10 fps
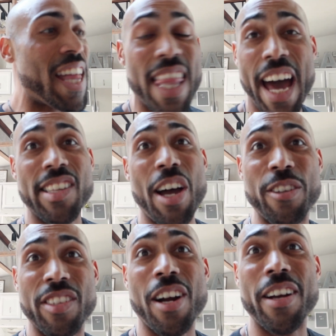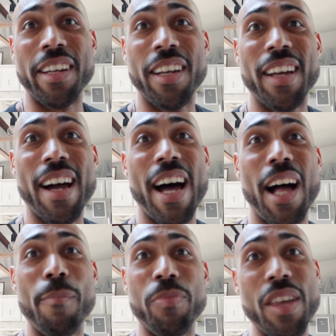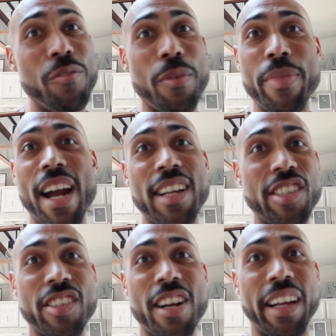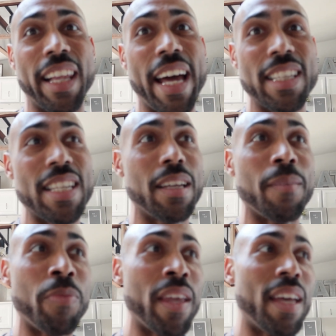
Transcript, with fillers: That's how it started. Um, then from there, I just started collecting.